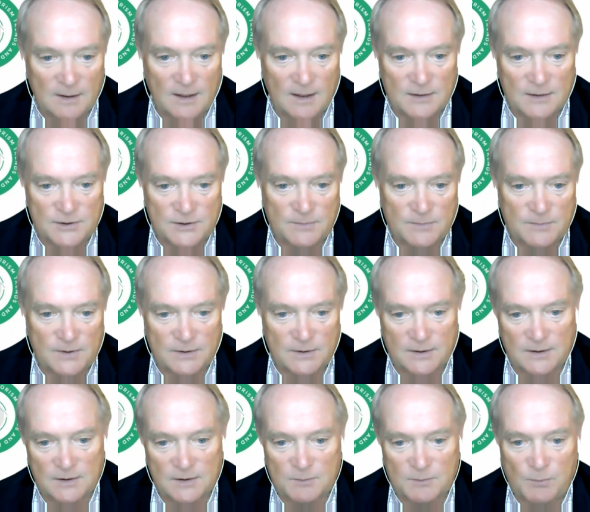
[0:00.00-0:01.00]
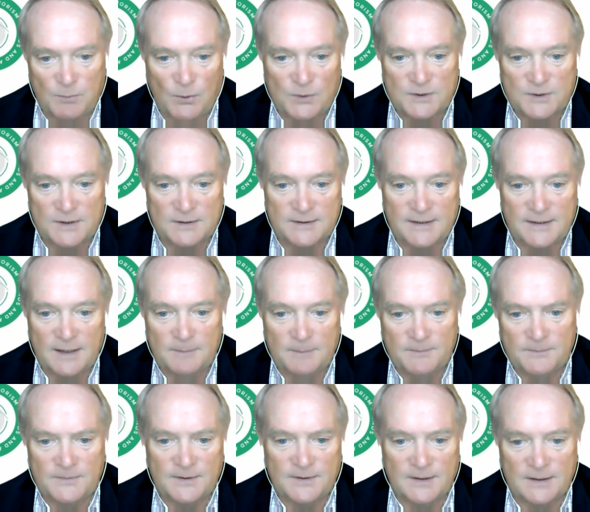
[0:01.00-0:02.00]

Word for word: a subject he explores in depth